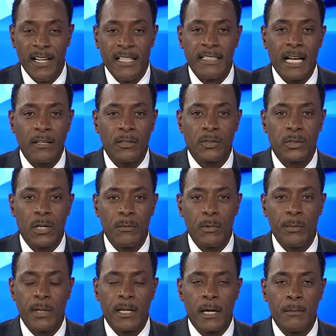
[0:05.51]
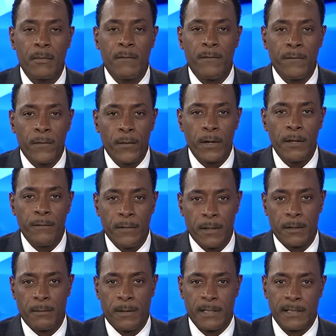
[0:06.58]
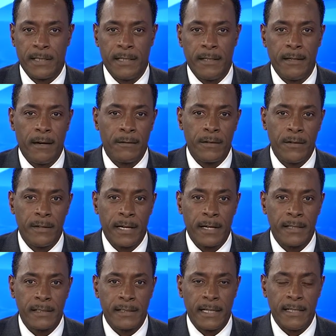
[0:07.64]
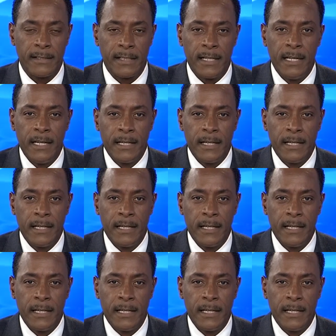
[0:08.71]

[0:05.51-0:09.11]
Donald Trump will become the 45th president of the United States.